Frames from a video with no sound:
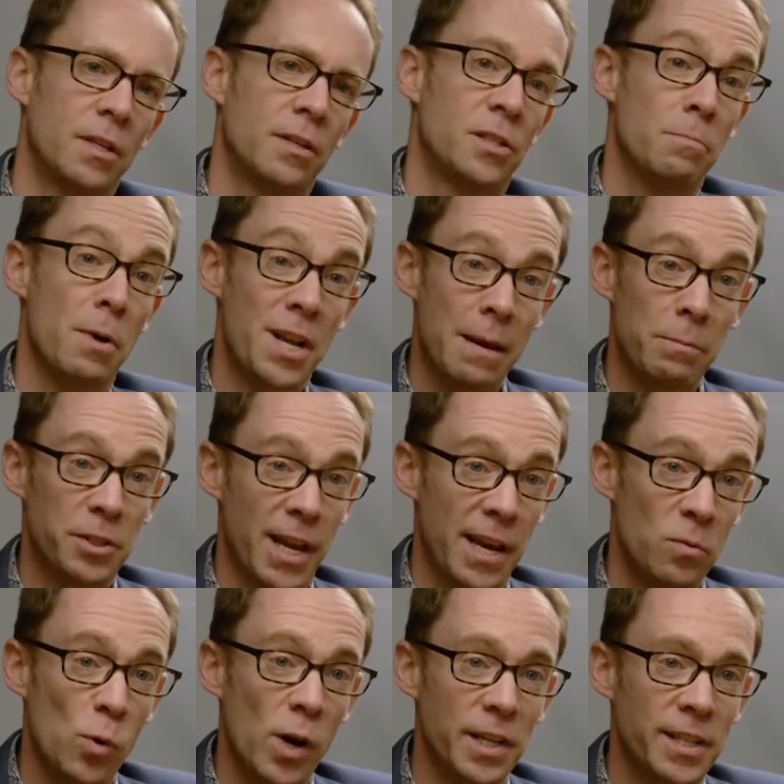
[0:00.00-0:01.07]
So my name's
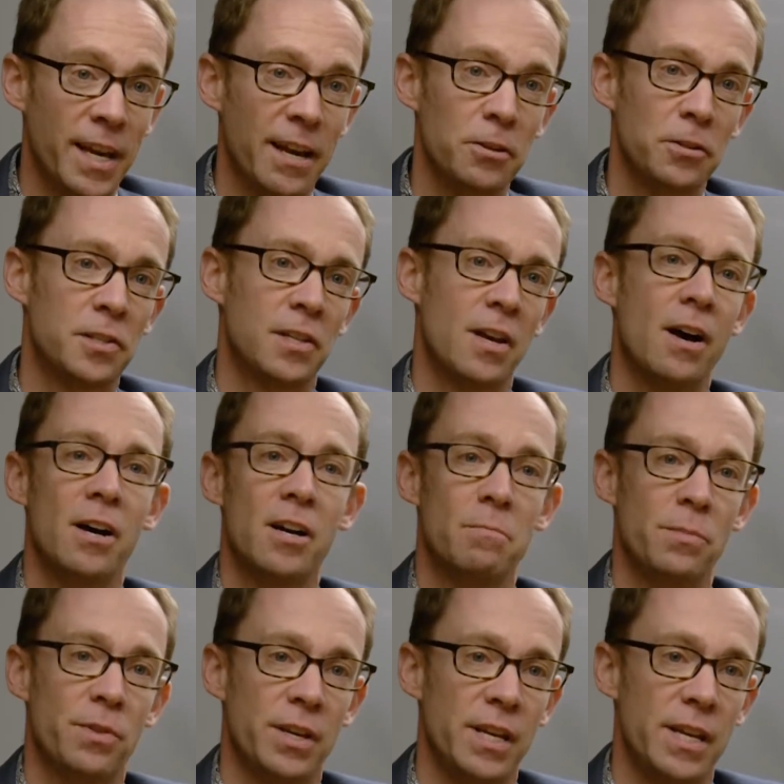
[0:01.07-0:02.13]
Dan Whitehouse.
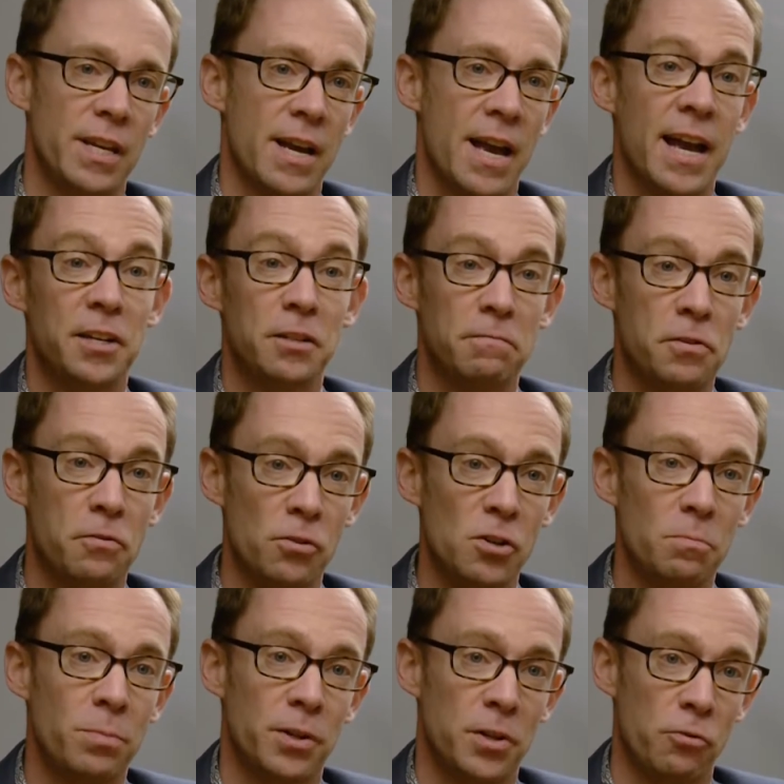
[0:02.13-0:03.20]
I'm the Head of
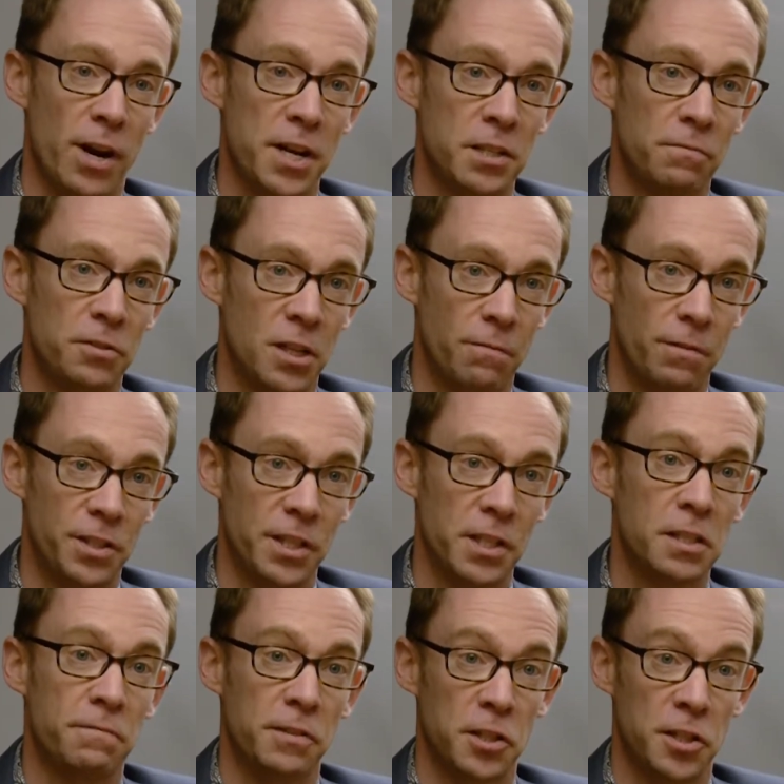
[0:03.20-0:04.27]
Group Creative Services for